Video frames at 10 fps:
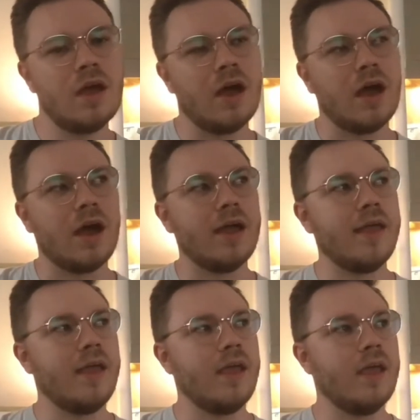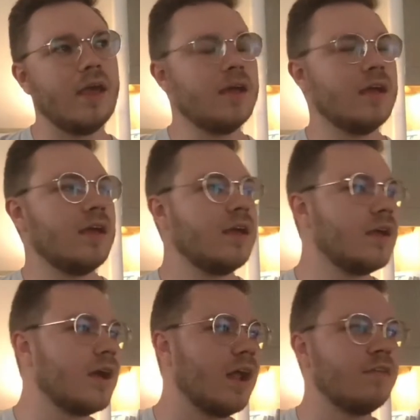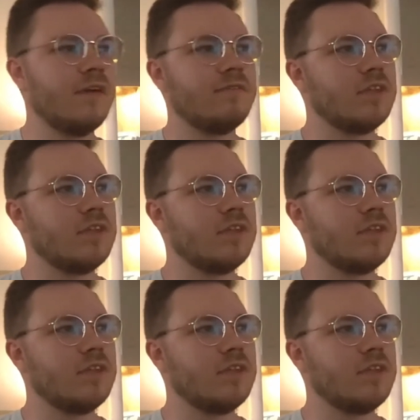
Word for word: I kind of have